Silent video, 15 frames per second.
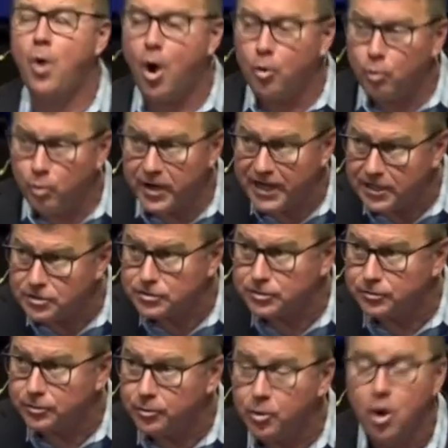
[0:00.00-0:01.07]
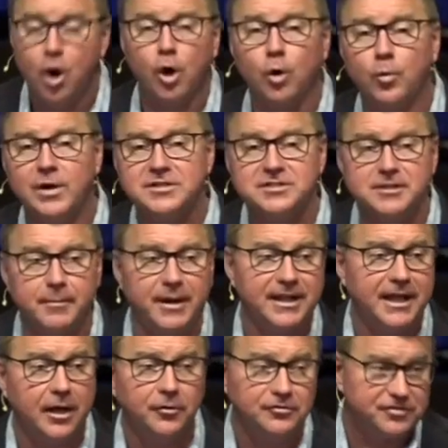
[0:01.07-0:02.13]
what we do or what
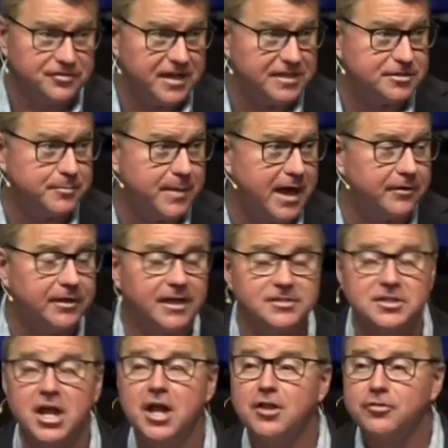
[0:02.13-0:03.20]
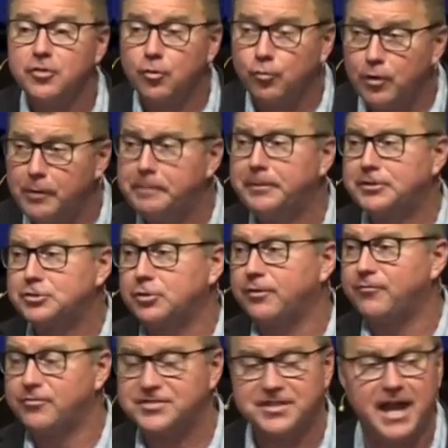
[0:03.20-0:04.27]
somebody else says about us. The real picture
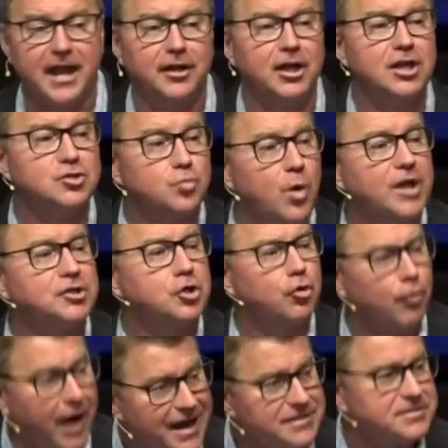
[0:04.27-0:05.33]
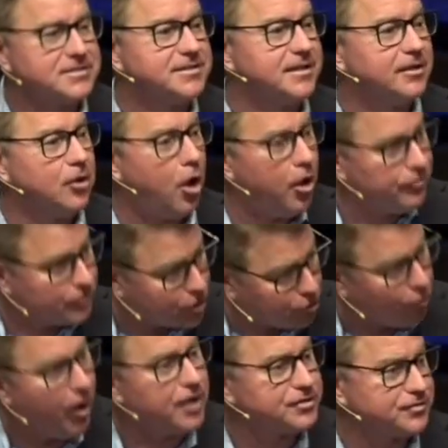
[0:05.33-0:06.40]
of a saint is what Christ did on the
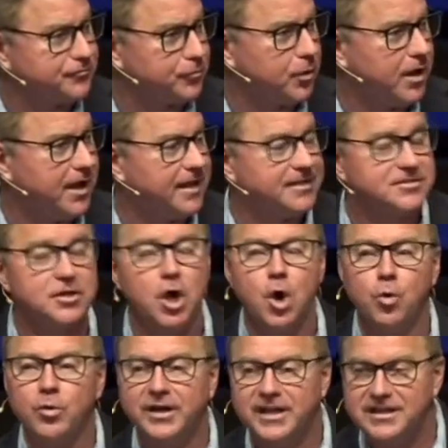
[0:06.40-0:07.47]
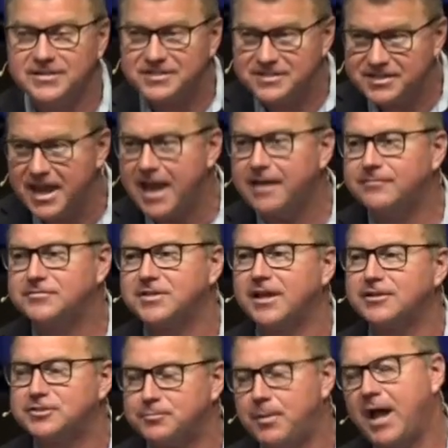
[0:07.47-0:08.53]
cross for us when he saves
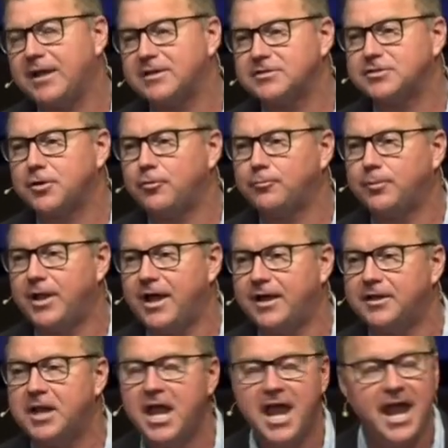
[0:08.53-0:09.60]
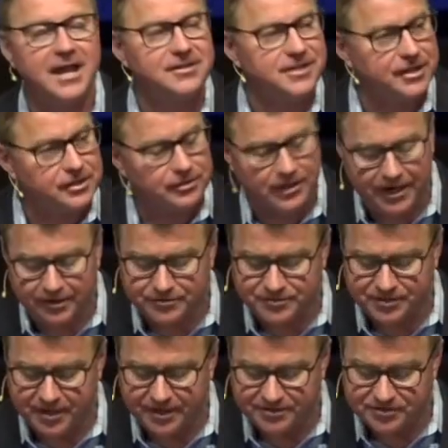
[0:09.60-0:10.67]
us by his own blood and
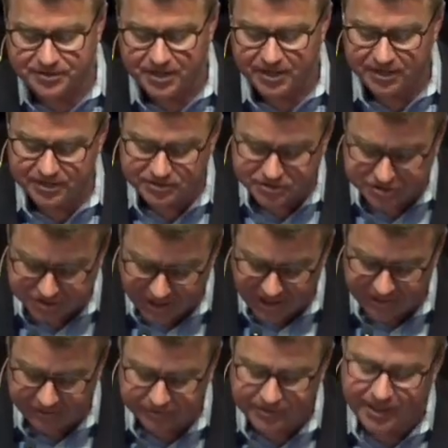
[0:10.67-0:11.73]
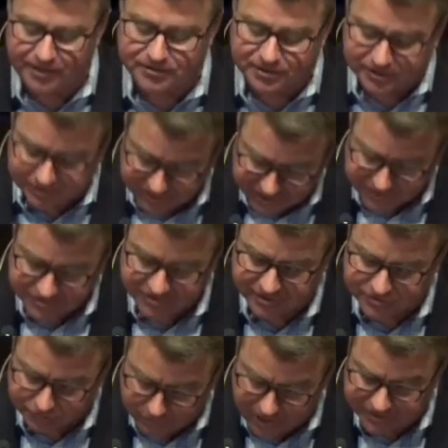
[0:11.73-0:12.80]
declares us his child and declares
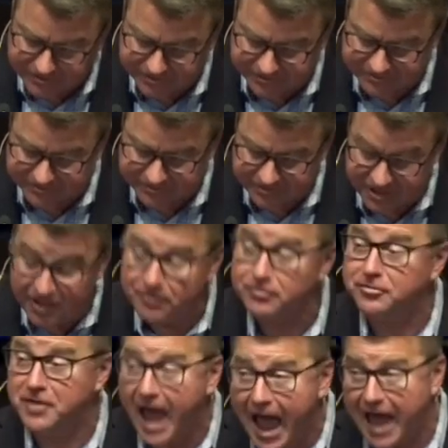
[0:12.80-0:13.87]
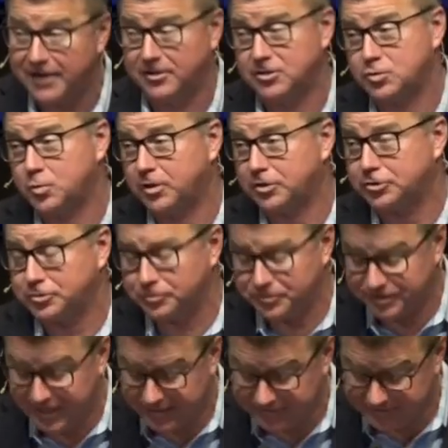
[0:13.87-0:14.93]
us righteous. That is what a true
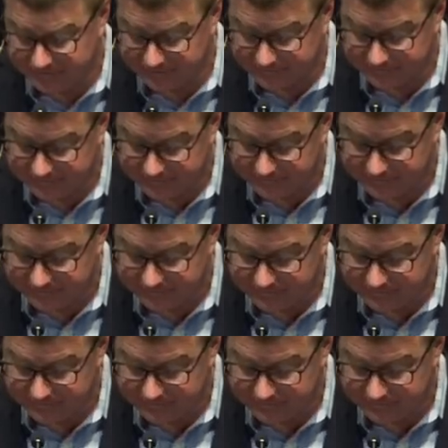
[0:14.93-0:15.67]
saint is.